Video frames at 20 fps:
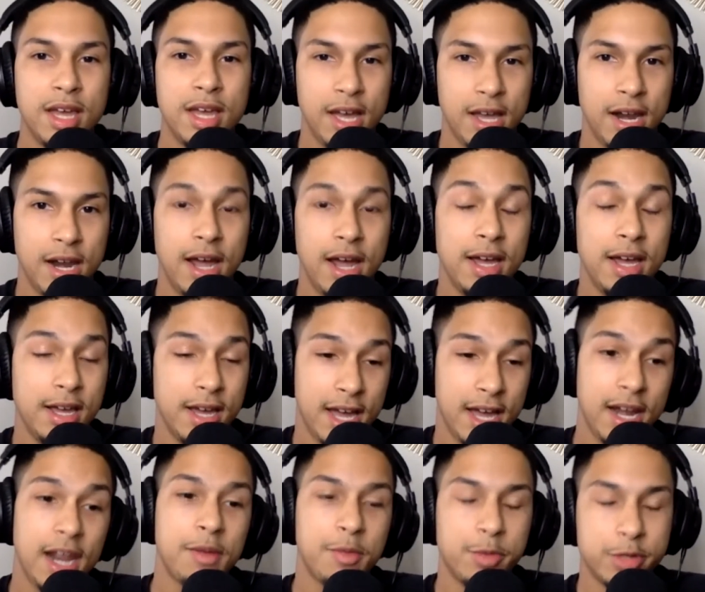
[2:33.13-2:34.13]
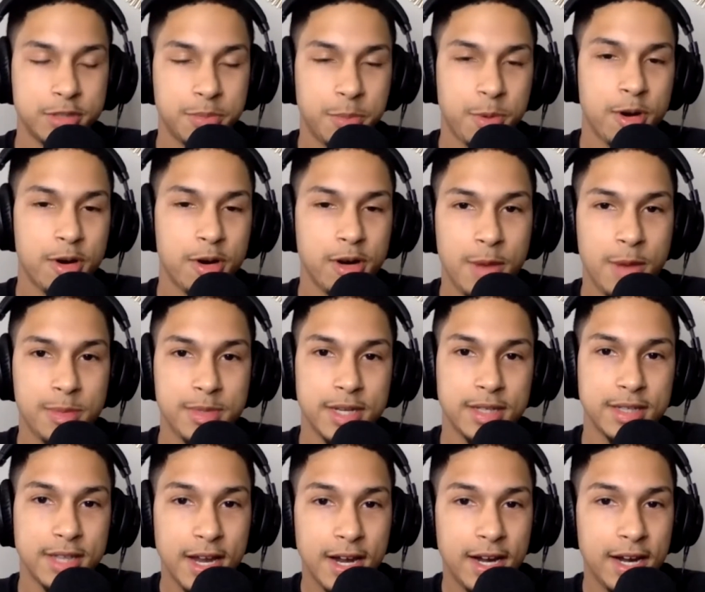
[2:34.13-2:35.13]
and I had like multiple alarms
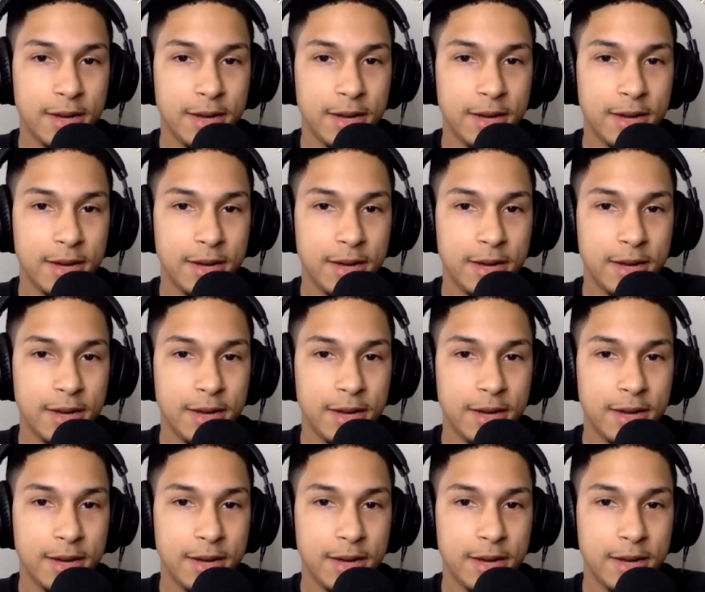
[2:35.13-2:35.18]
like that.